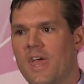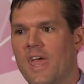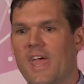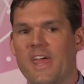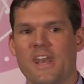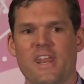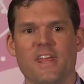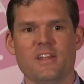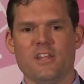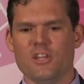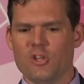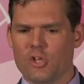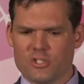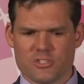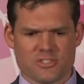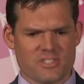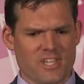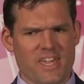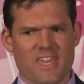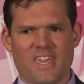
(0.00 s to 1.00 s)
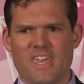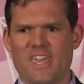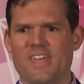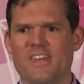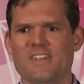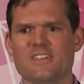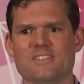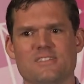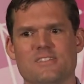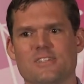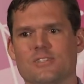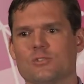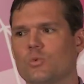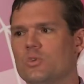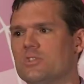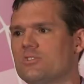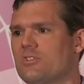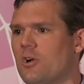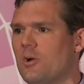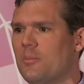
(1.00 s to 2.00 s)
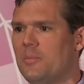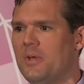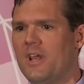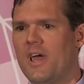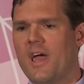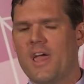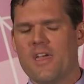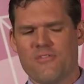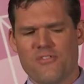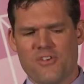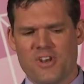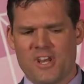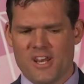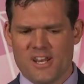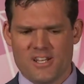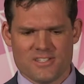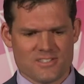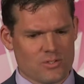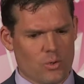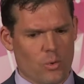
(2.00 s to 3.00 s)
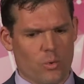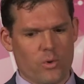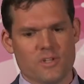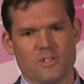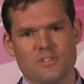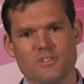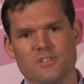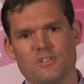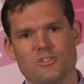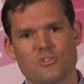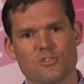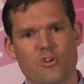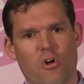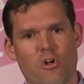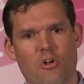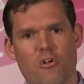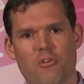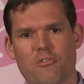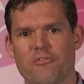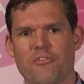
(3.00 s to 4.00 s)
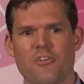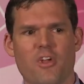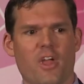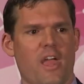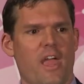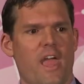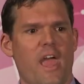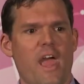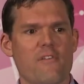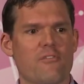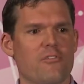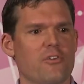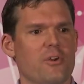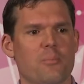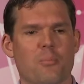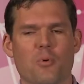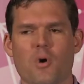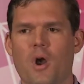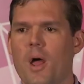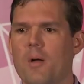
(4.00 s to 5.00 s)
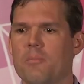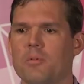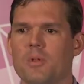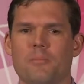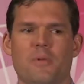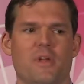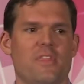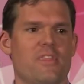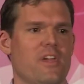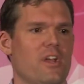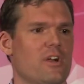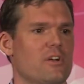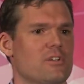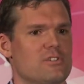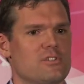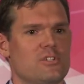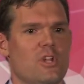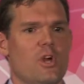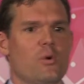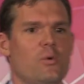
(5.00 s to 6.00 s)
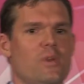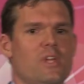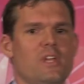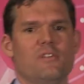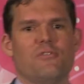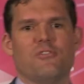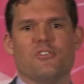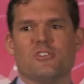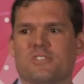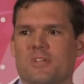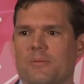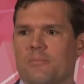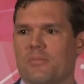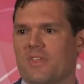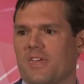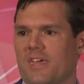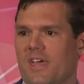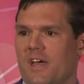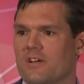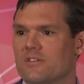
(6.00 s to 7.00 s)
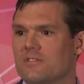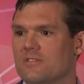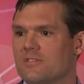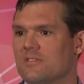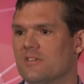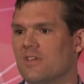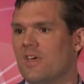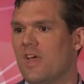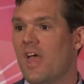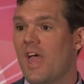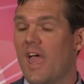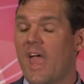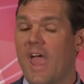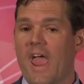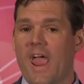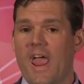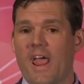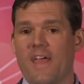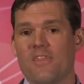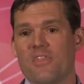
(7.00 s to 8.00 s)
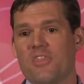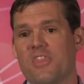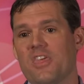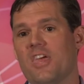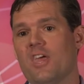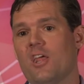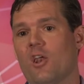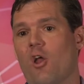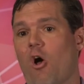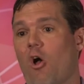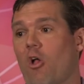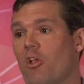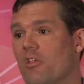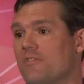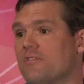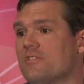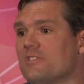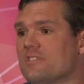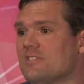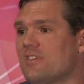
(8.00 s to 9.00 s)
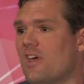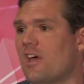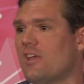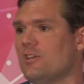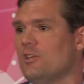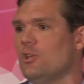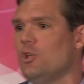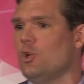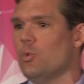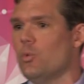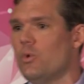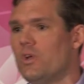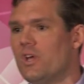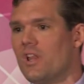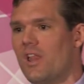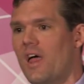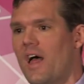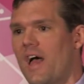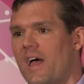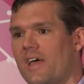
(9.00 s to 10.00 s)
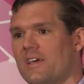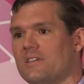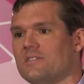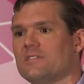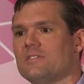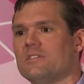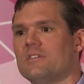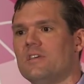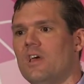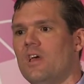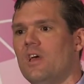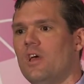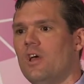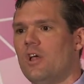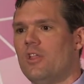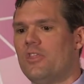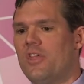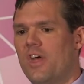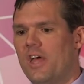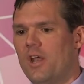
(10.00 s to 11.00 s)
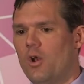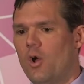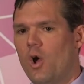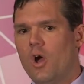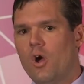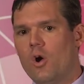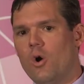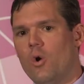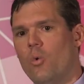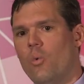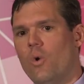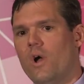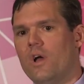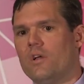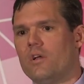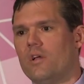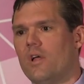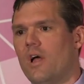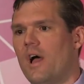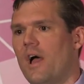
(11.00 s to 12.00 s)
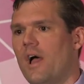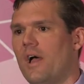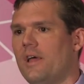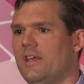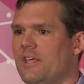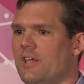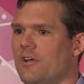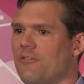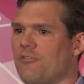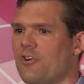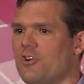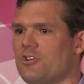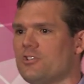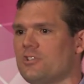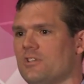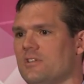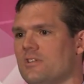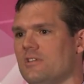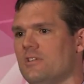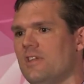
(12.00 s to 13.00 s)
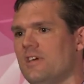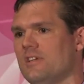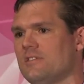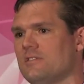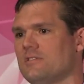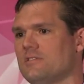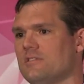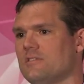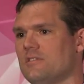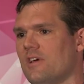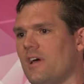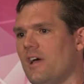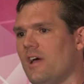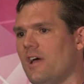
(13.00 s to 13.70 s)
And it looks like it is the Swiss Army knife and it is going to solve every problem and there is no need for something else. And then all of a sudden you realize that, oh, well, I need a version that's,